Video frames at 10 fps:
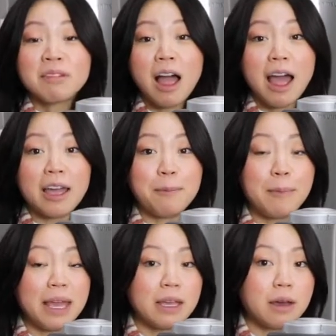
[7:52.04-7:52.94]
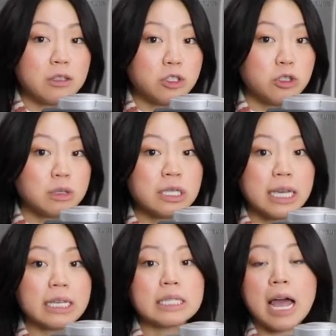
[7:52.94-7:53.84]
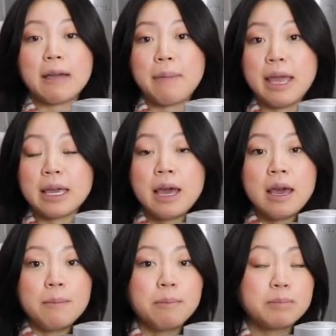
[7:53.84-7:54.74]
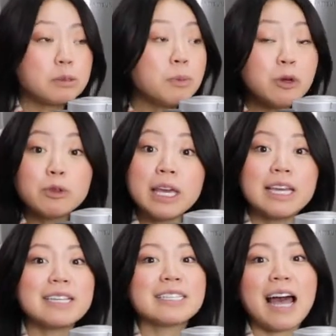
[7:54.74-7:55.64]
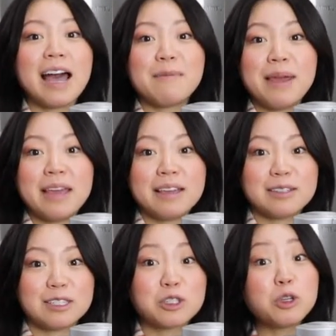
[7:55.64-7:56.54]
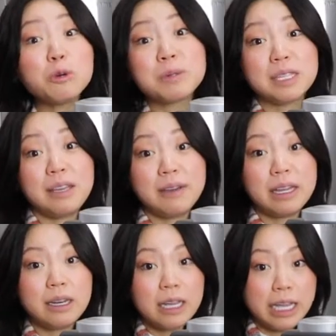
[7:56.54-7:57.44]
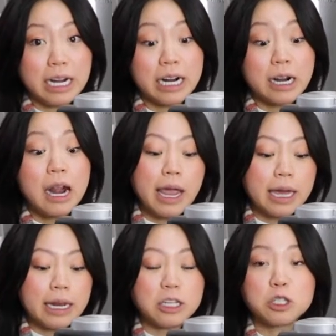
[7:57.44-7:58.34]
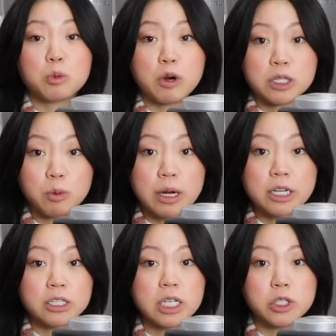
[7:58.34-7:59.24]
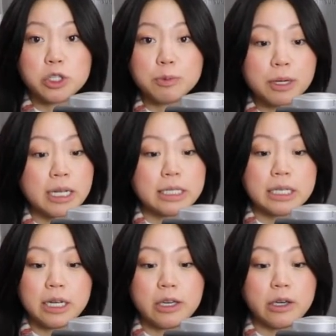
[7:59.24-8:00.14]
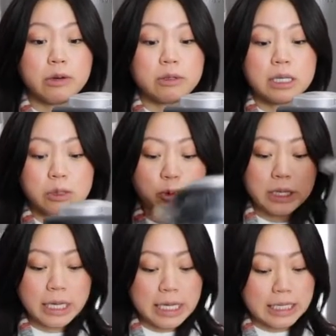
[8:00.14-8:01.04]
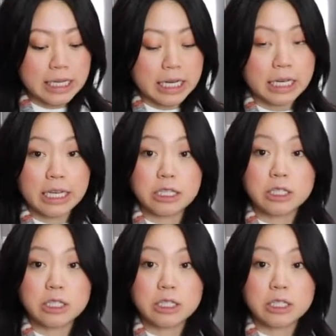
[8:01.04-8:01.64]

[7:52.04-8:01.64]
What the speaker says: I make juices, I make smoothies, I make soups even here, and it just works wonders. It's super easy to use, it's really easy to clean